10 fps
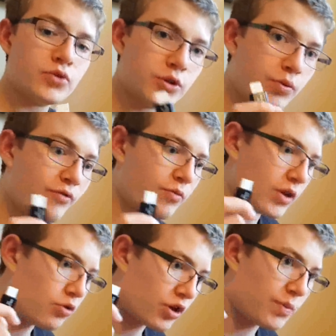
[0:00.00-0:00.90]
to boot from a
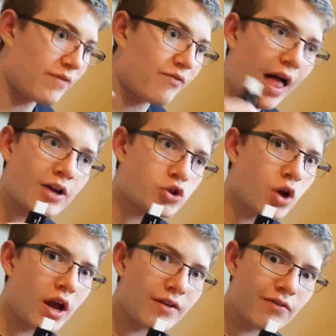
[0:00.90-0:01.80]
USB flash
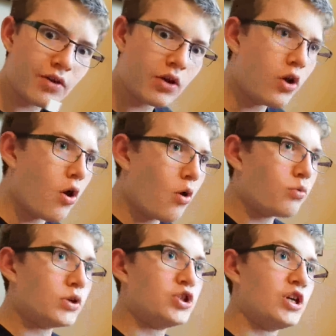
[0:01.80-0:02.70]
drive, which